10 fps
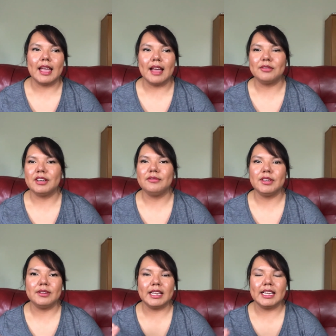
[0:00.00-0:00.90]
after a
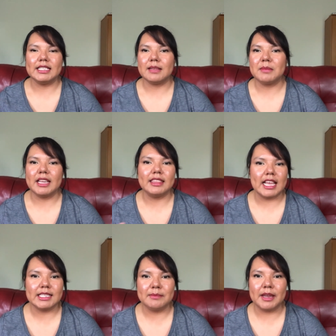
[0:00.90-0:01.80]
few days, I'm like,
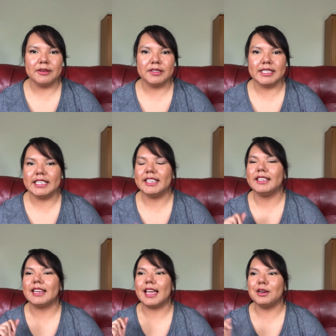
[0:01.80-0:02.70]
that's my
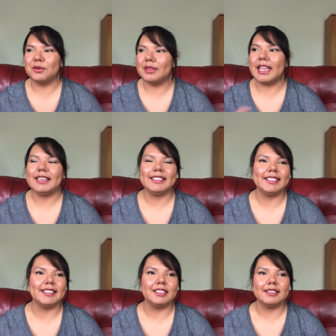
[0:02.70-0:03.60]
routine. I don't like
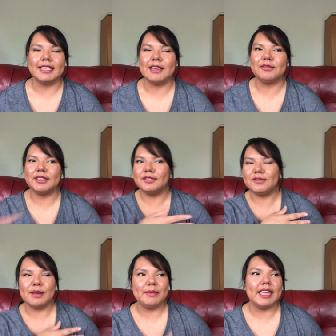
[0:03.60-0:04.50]
to divert
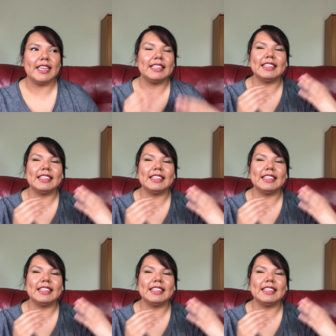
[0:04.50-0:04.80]
from it.